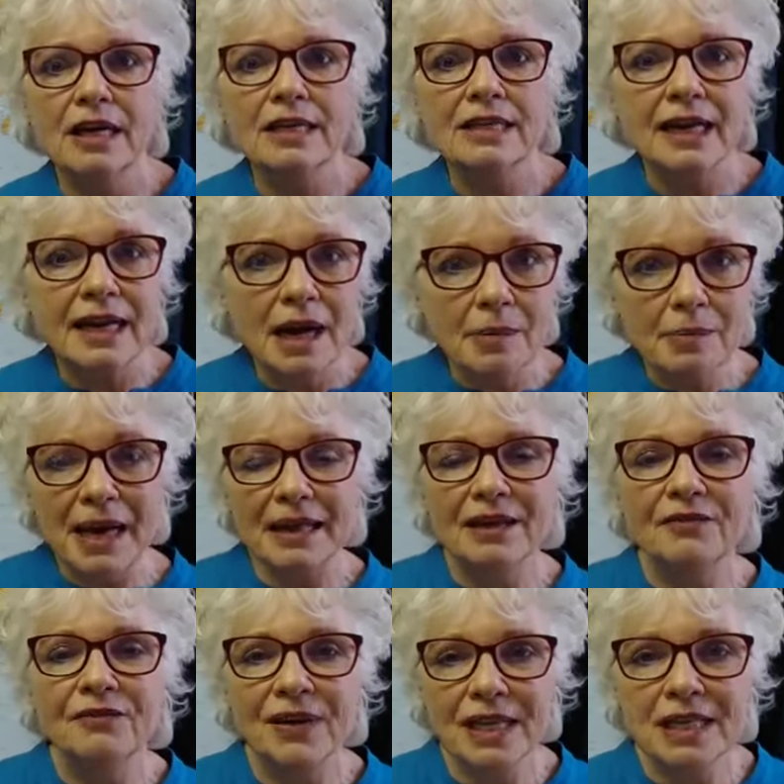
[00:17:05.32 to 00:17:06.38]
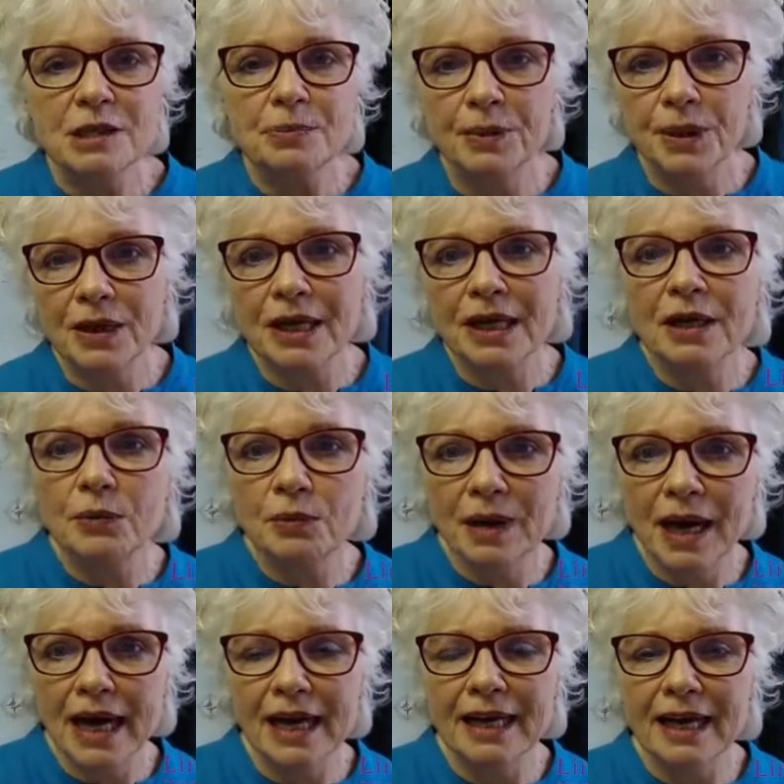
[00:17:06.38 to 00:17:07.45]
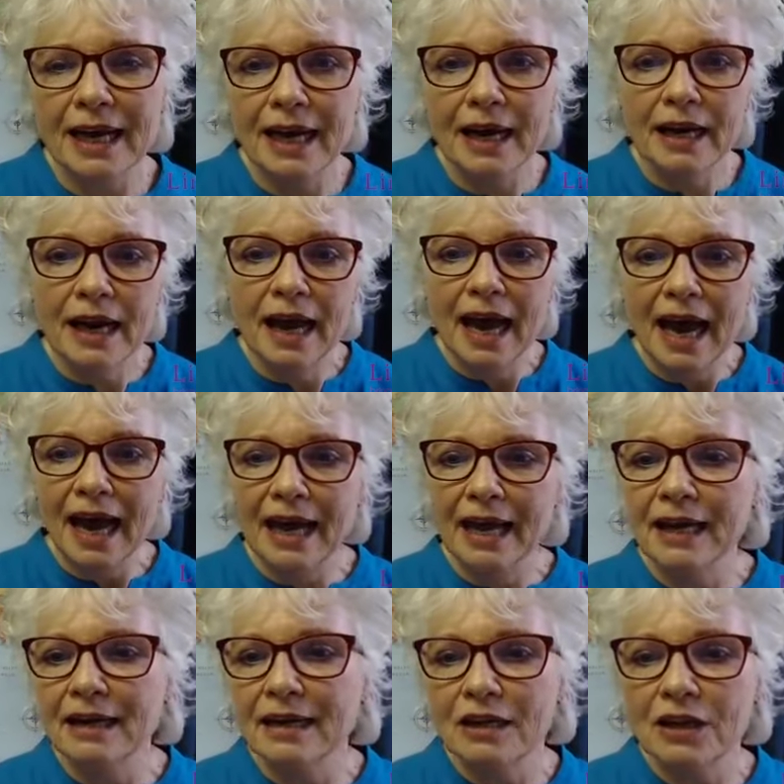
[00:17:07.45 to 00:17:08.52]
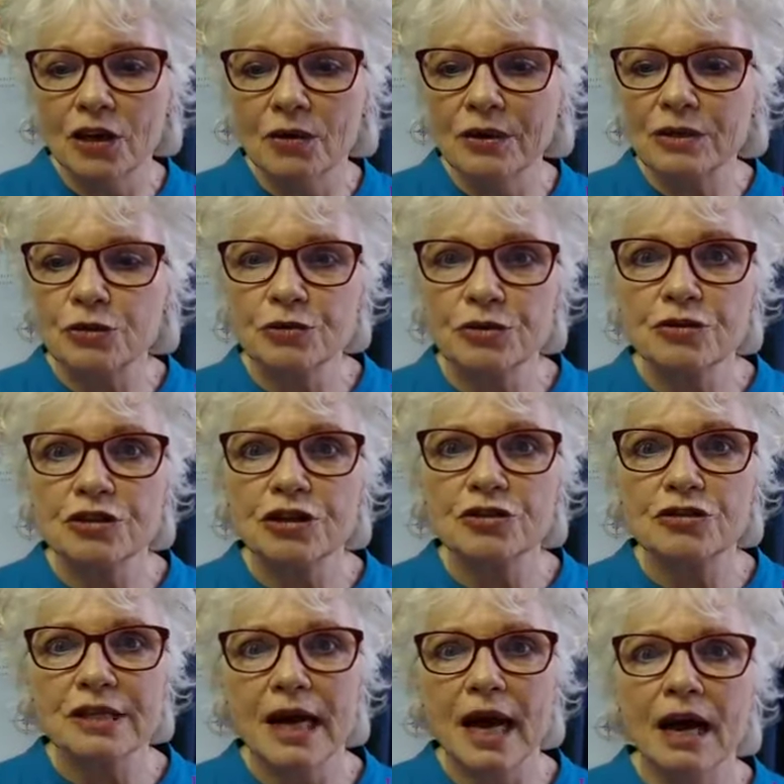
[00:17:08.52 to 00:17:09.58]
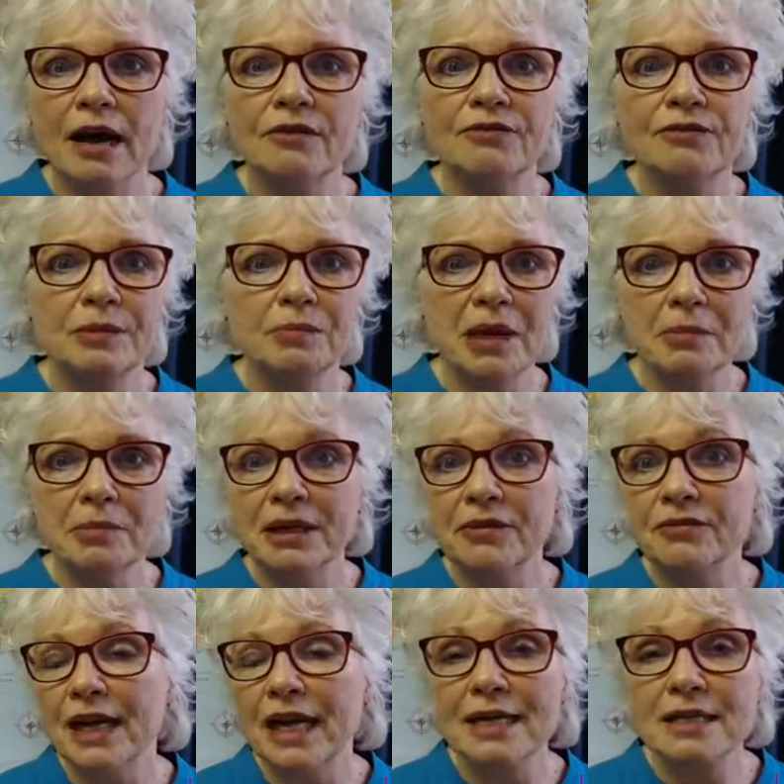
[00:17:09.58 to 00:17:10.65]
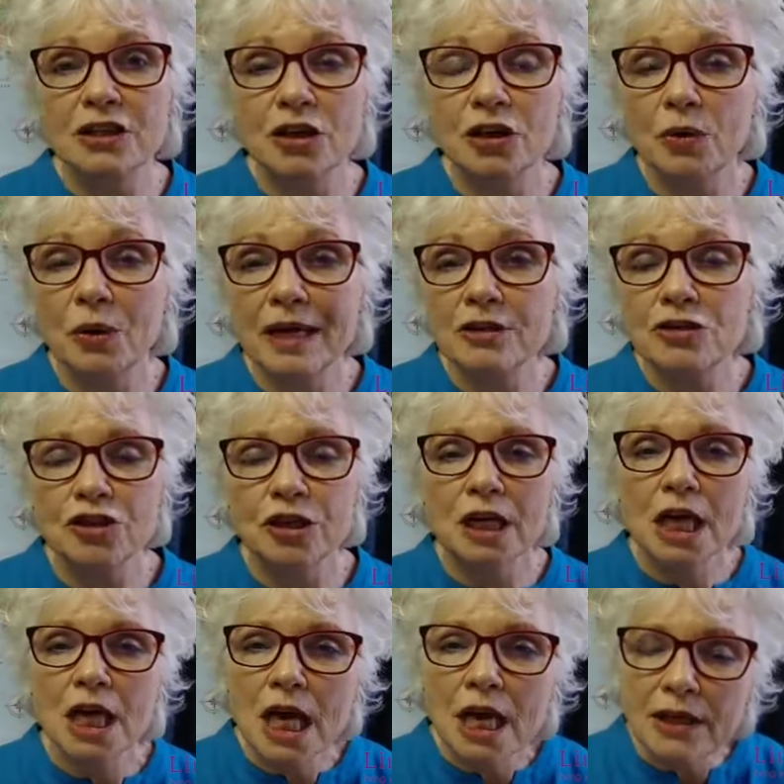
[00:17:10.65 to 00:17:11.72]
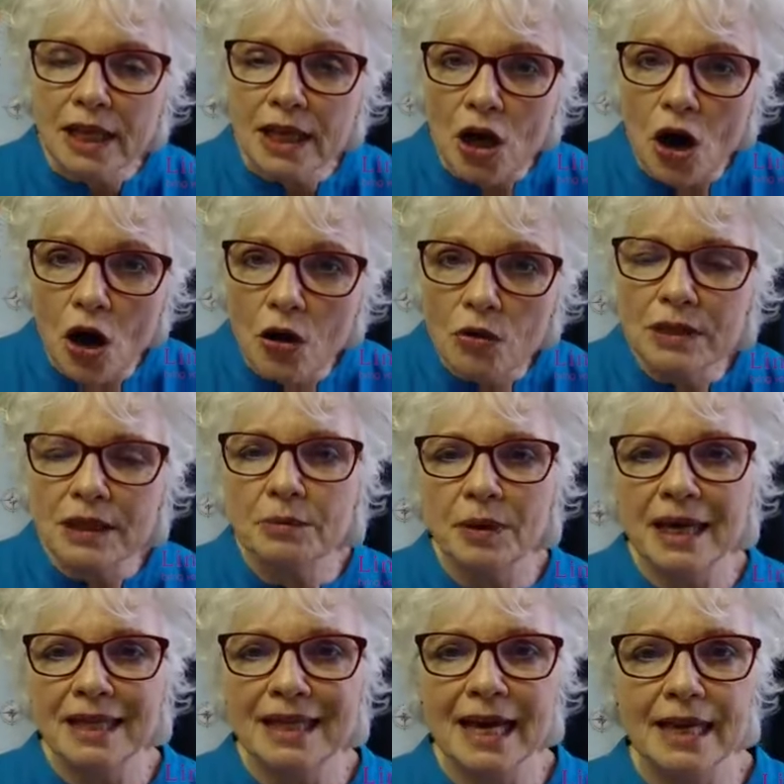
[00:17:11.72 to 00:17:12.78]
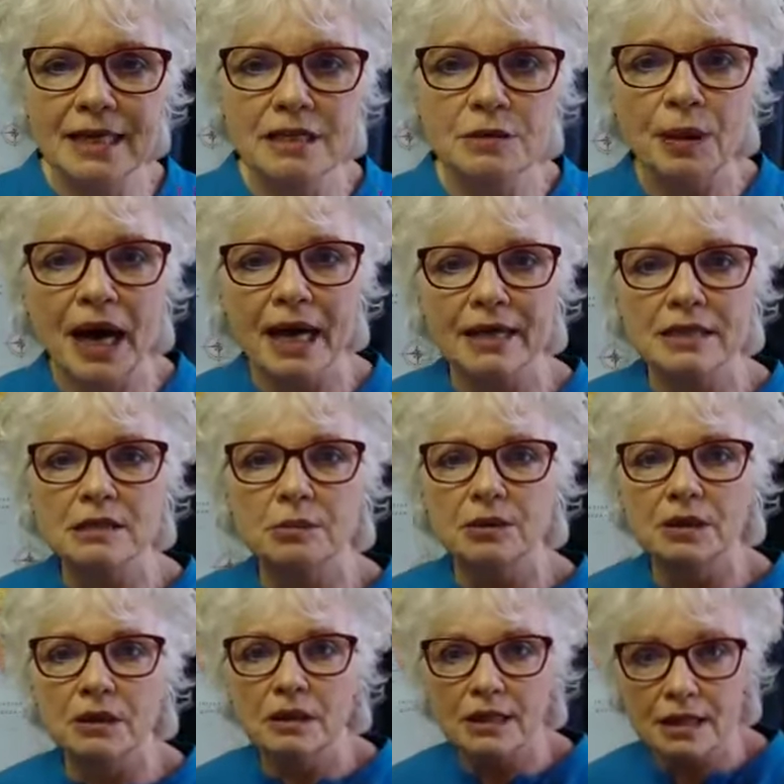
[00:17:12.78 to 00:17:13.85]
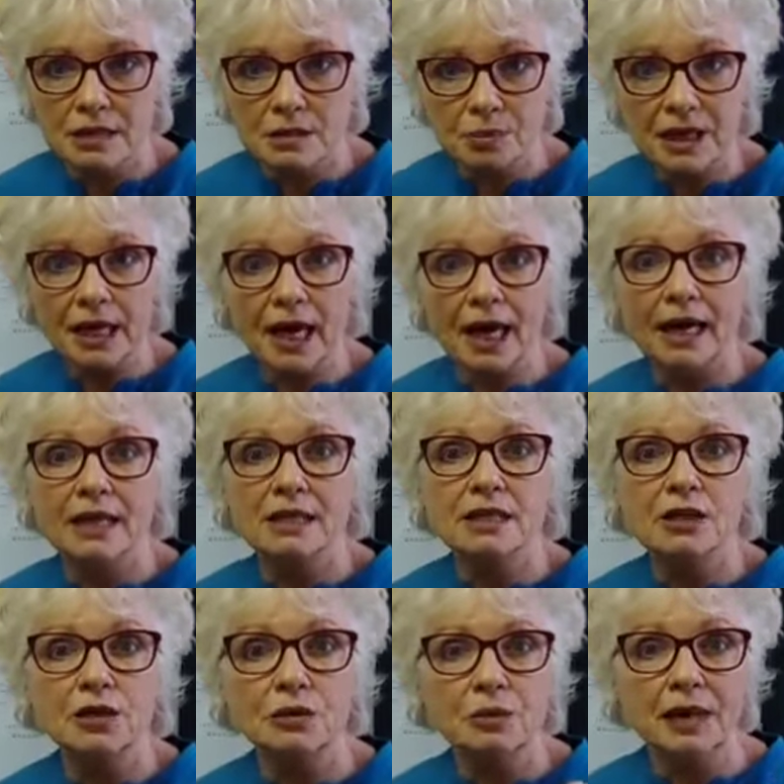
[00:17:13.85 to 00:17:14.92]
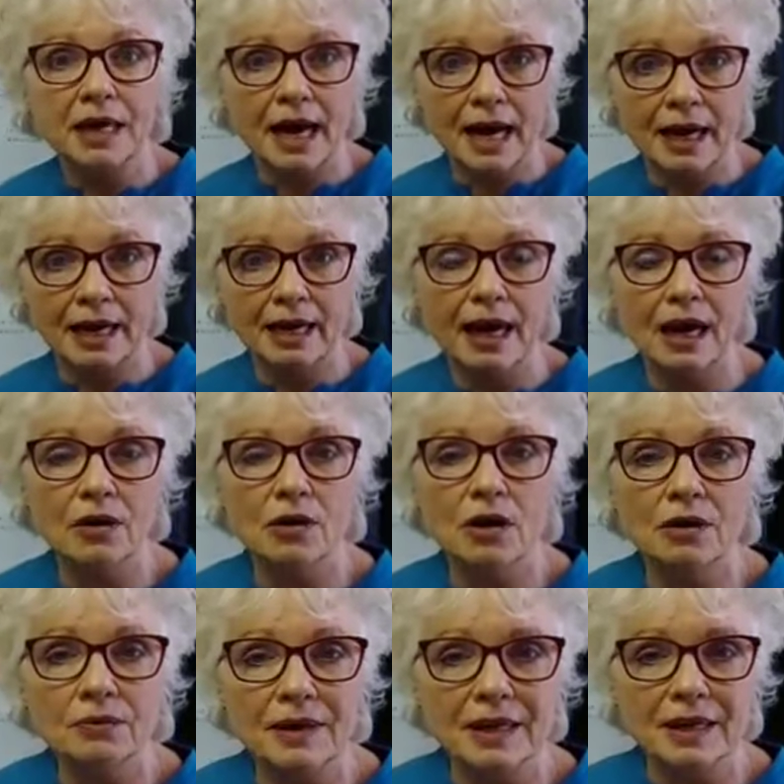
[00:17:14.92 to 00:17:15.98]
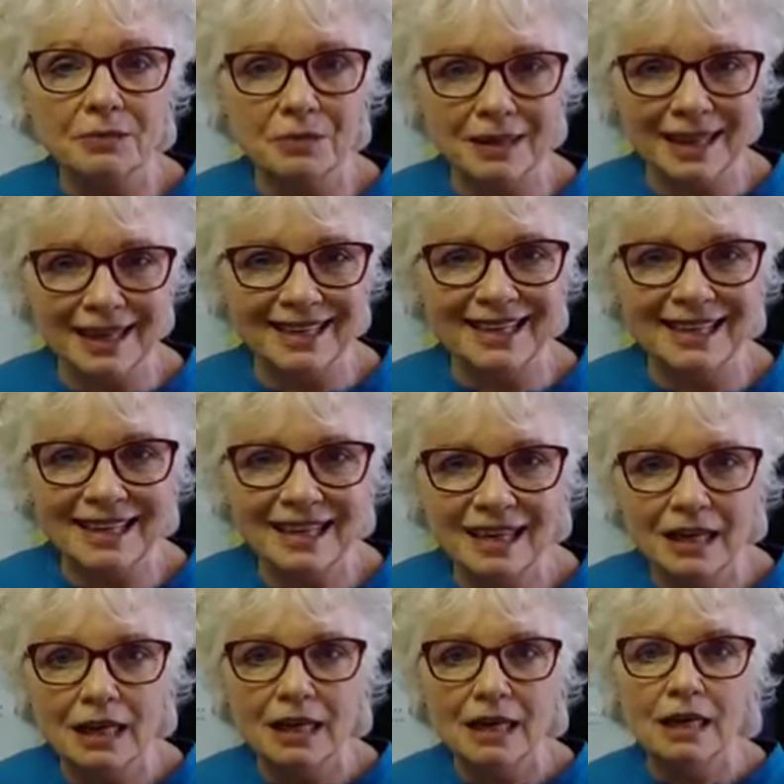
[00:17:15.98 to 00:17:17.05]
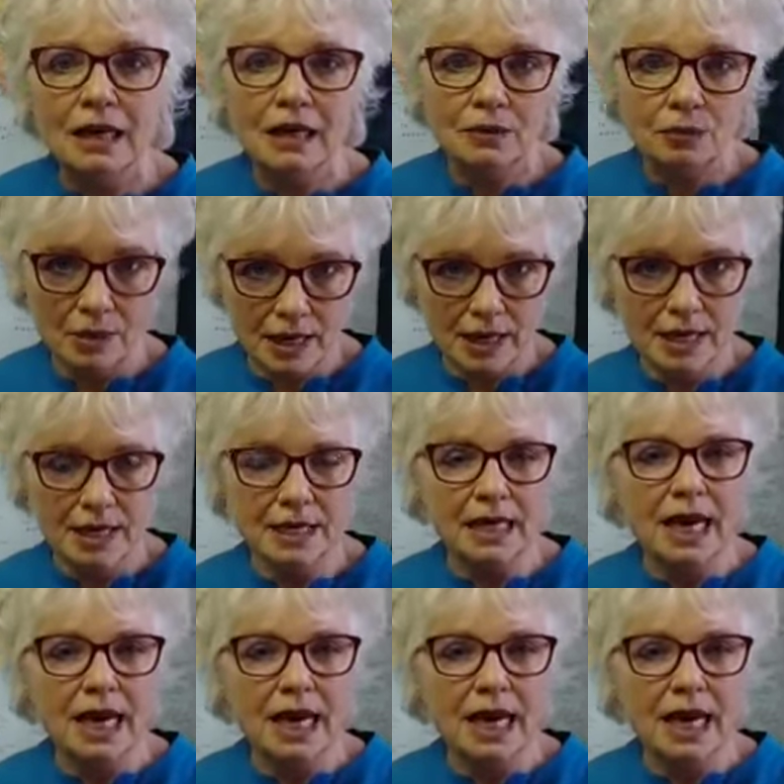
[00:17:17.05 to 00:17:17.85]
to come on the Facebook, right, and introduce yourself and maybe even ask a question, the only way that is possible is because you and I are already related, right?